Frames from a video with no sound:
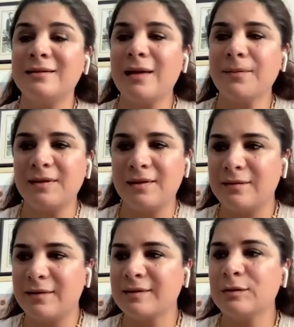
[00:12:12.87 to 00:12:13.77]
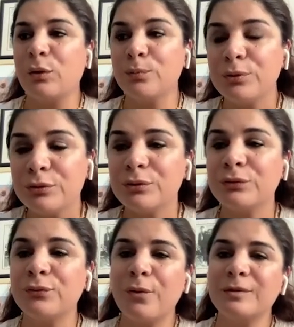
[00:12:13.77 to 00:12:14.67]
depth index computed
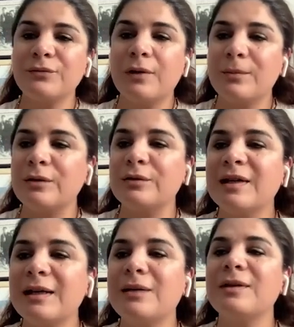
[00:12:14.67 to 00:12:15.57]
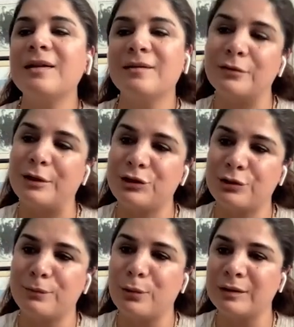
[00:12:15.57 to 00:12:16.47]
from the pharmacodynamic
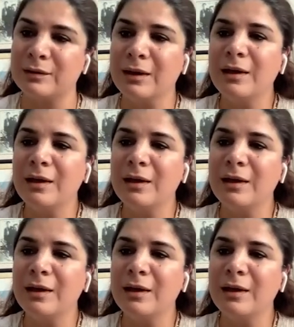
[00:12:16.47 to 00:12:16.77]
interaction model.